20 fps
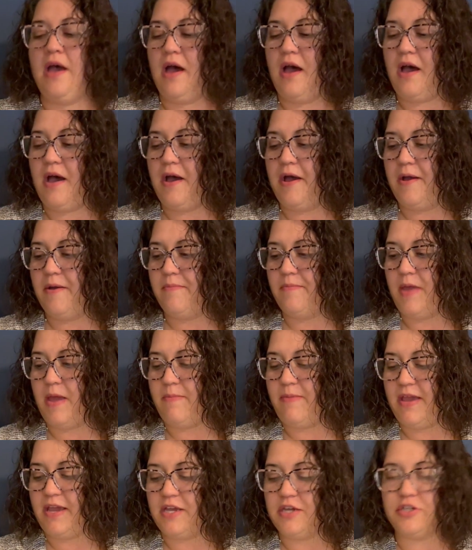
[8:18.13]
and
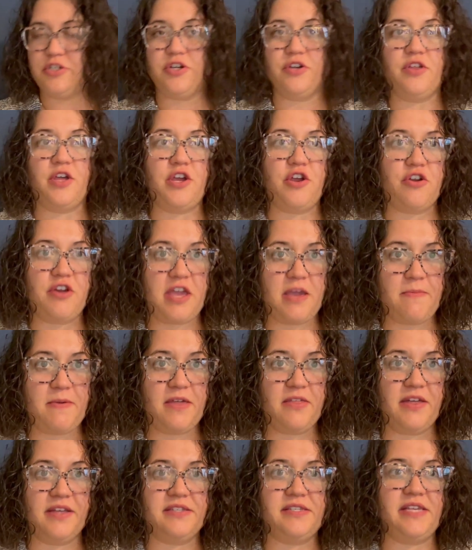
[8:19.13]
making sure that you're
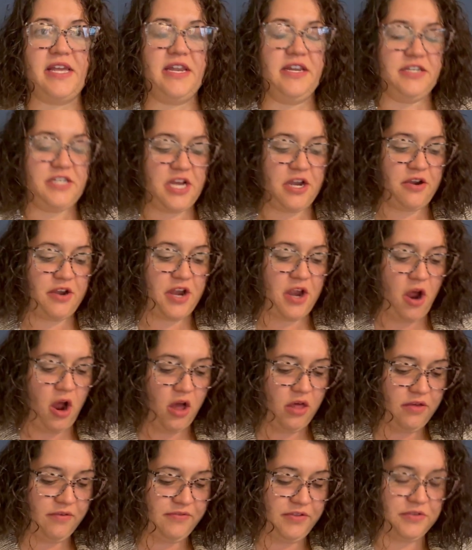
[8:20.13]
keeping that sanitary,
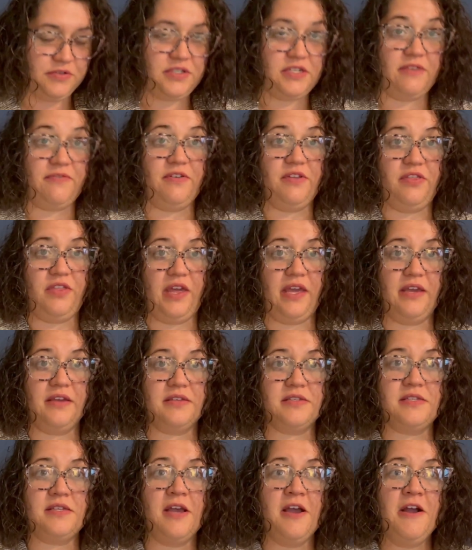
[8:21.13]
all of those different
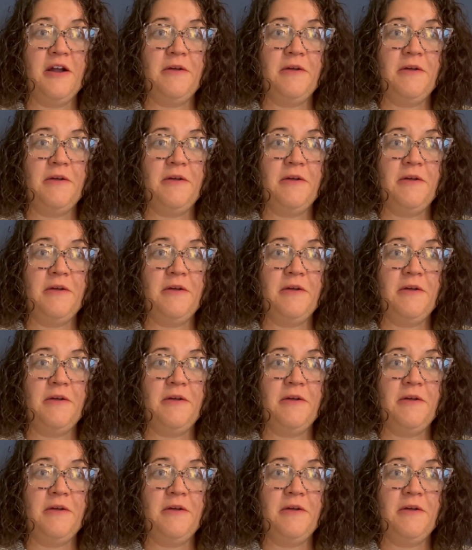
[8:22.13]
things.